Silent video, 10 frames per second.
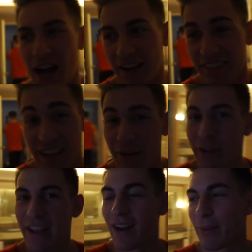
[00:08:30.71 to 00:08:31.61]
uh, it's
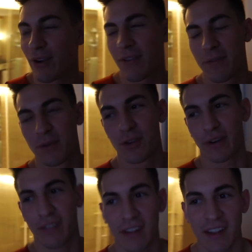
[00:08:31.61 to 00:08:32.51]
definitely an upgrade from New
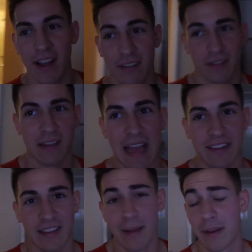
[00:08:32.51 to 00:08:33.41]
York City. That was the
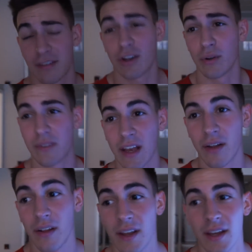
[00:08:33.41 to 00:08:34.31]
last time I was in a
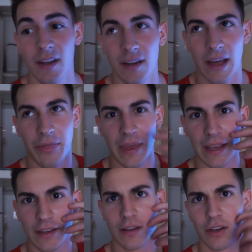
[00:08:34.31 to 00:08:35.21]
hotel. I
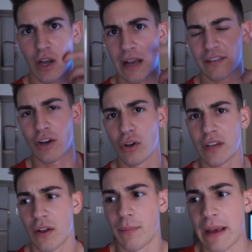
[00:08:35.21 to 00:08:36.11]
think, no, I was in a
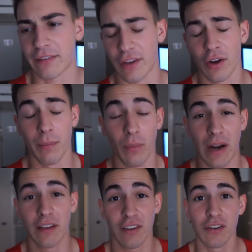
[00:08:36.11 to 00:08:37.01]
hotel in Mexico, but
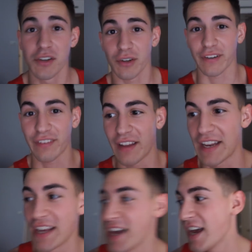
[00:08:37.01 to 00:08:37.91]
when I was in New York
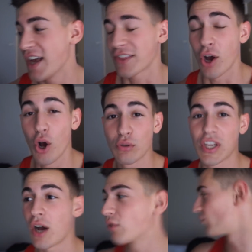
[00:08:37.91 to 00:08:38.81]
City, the hotel